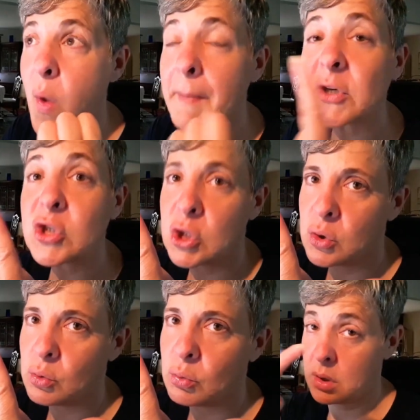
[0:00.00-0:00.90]
Number
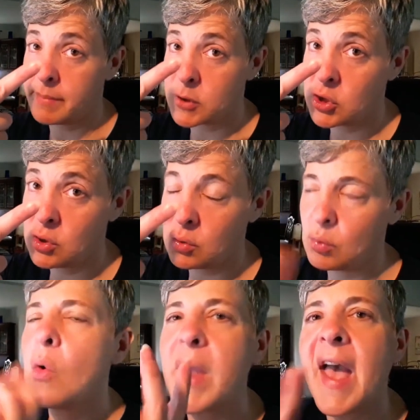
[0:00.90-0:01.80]
two, number two,
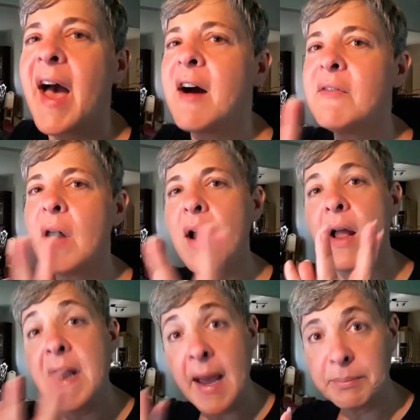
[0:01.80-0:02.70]
we have
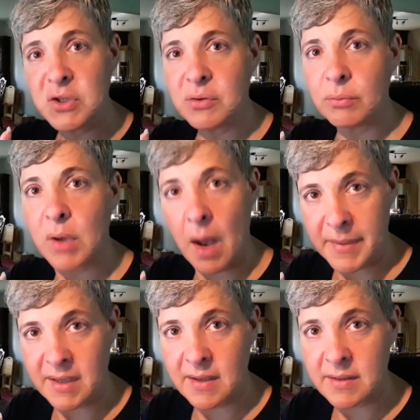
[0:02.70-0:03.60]
Neptune
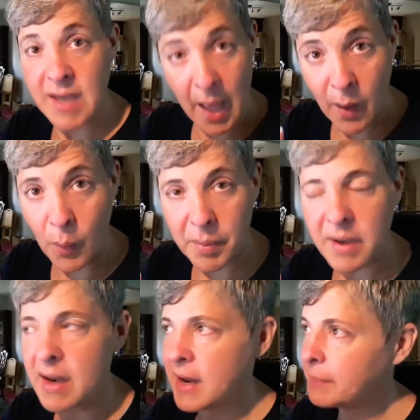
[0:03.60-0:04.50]
coming in to help.
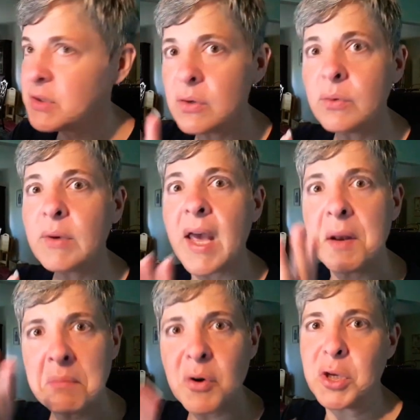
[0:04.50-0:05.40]
Neptune
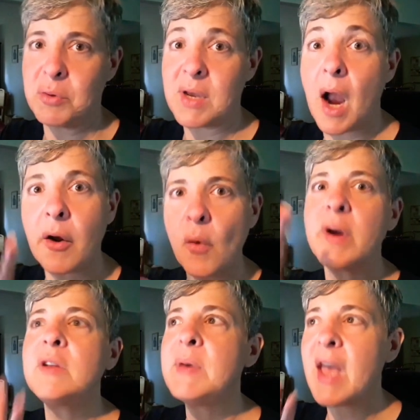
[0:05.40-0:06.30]
and Mercury are
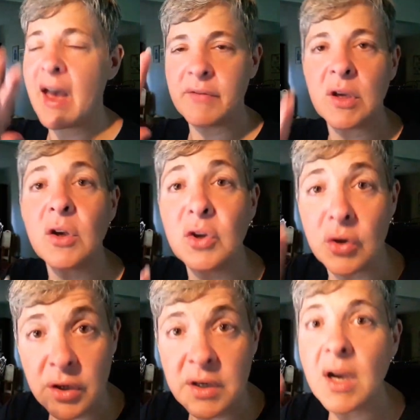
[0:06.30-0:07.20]
going to be having
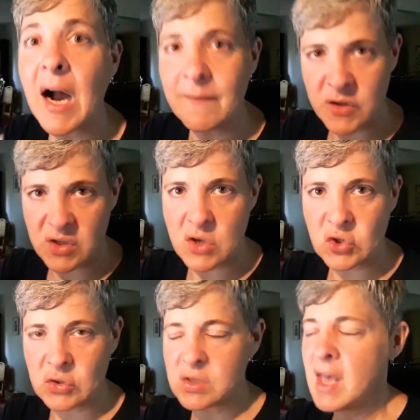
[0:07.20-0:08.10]
good
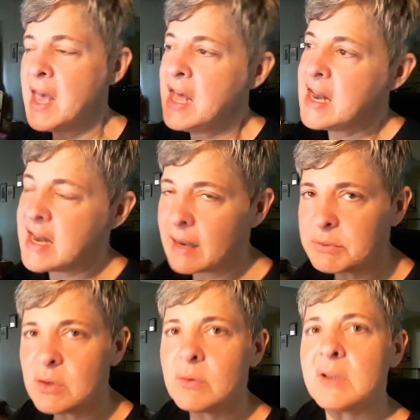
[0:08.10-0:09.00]
conversations.
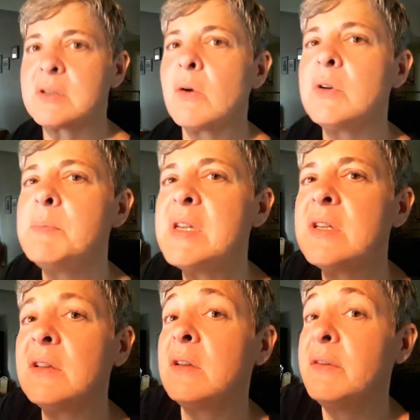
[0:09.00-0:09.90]
Neptune is going to be
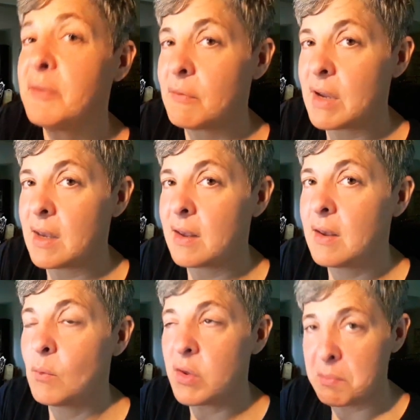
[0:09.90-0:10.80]
delivering
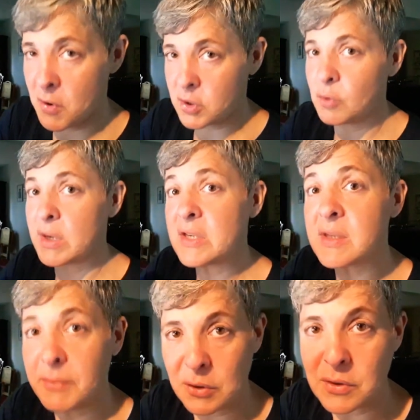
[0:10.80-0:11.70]
with Mercury
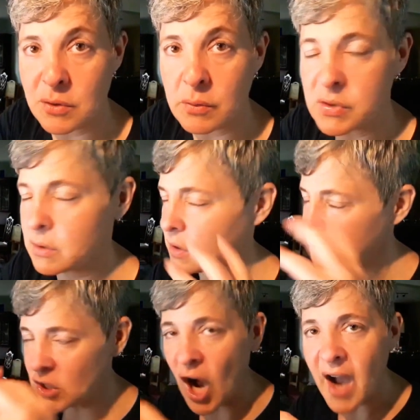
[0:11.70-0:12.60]
some good news. They're going to be
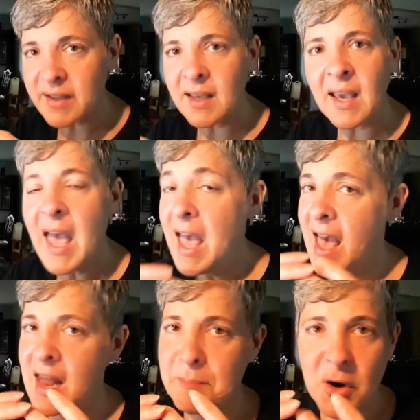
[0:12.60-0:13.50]
talking,
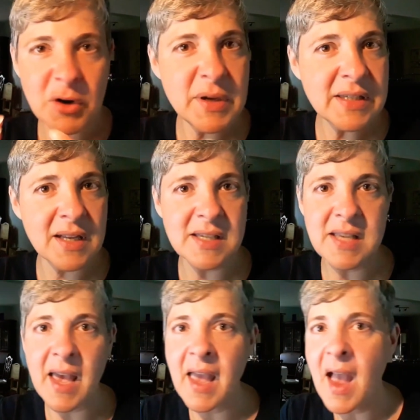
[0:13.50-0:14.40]
and Mercury's going to
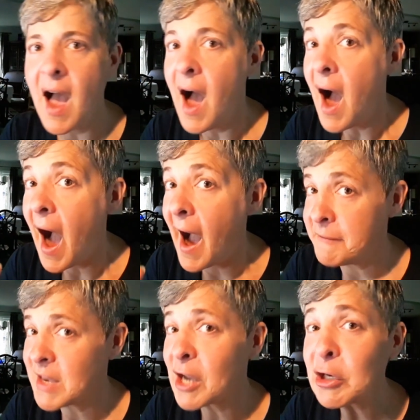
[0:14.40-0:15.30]
say,
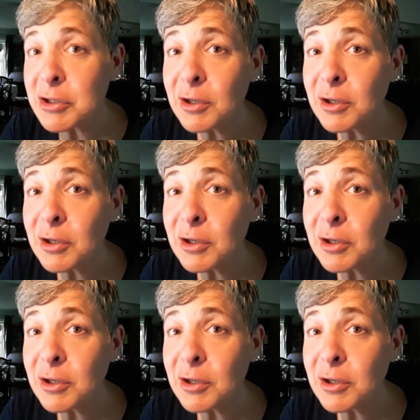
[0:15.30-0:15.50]
I've got good